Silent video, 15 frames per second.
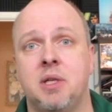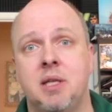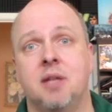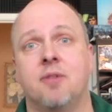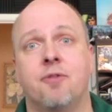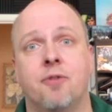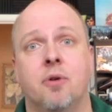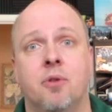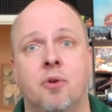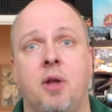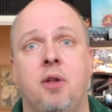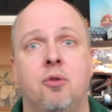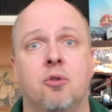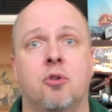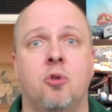get further
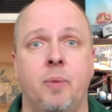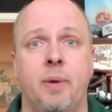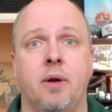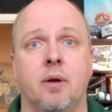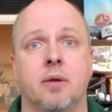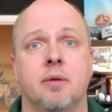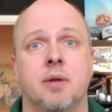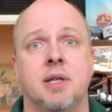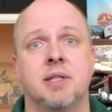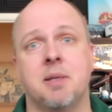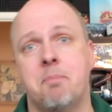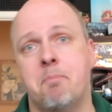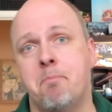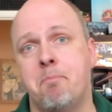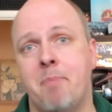in your career. It's a
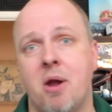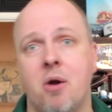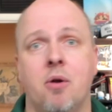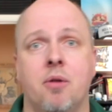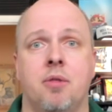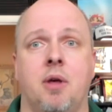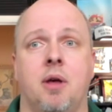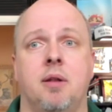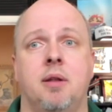marathon.